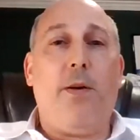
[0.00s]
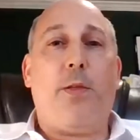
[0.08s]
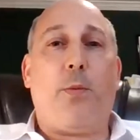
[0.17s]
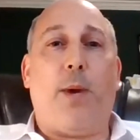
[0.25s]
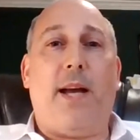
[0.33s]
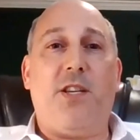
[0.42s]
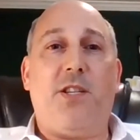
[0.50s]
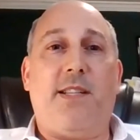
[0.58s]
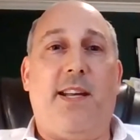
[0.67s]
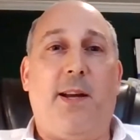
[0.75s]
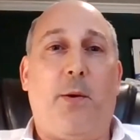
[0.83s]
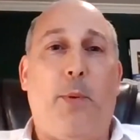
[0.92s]
throughout this
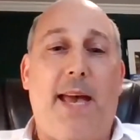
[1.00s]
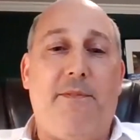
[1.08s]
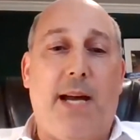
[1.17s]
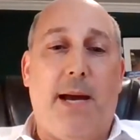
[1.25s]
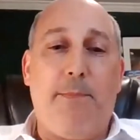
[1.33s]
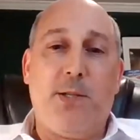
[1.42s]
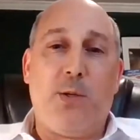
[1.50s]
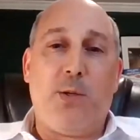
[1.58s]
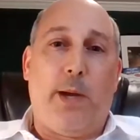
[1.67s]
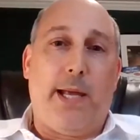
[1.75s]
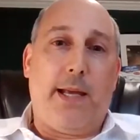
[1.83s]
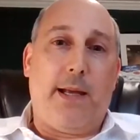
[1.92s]
year, we have not been
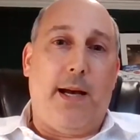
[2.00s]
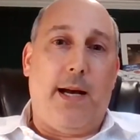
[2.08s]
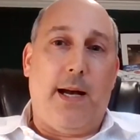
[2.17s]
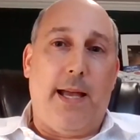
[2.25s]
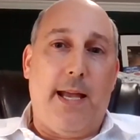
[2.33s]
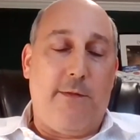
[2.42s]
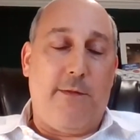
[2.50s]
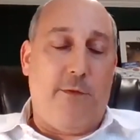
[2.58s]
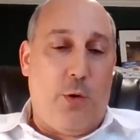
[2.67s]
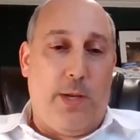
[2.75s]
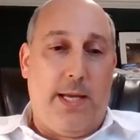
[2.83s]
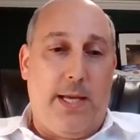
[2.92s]
doing any
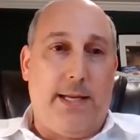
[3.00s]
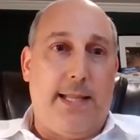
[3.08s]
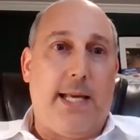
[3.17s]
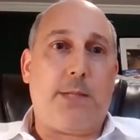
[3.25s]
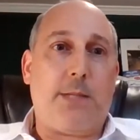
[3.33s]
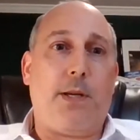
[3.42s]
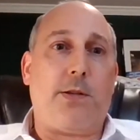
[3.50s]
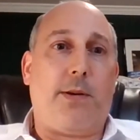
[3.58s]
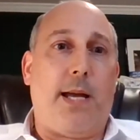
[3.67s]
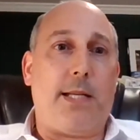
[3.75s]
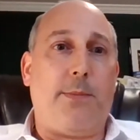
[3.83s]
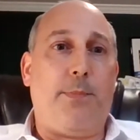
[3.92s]
voting, and that's because there
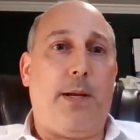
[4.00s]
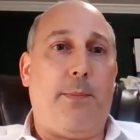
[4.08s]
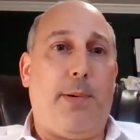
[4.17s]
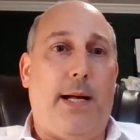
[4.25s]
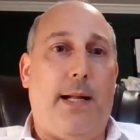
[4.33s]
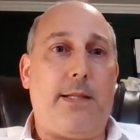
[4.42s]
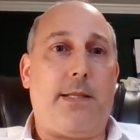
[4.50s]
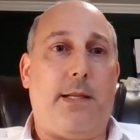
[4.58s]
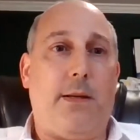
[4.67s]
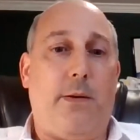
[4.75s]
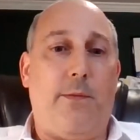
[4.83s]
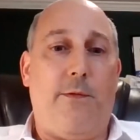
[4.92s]
hasn't been a
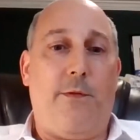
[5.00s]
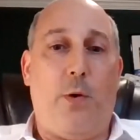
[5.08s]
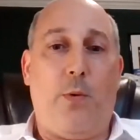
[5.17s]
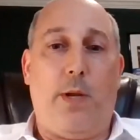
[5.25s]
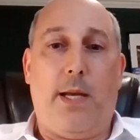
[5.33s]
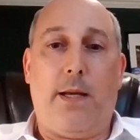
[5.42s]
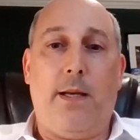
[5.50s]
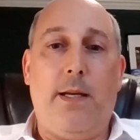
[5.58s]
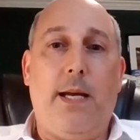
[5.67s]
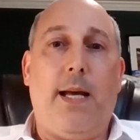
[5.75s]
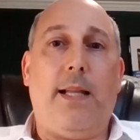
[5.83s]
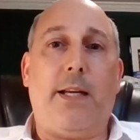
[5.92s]
policy on voting
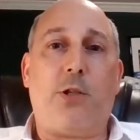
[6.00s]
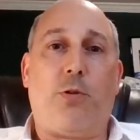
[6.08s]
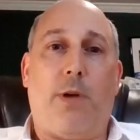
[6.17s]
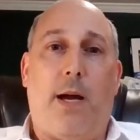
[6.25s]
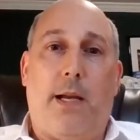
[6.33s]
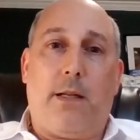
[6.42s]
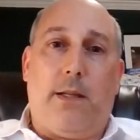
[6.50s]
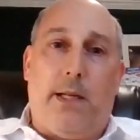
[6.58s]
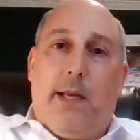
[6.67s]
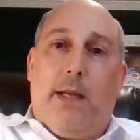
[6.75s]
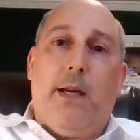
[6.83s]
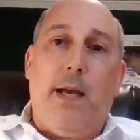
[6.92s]

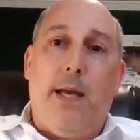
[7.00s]
electronically.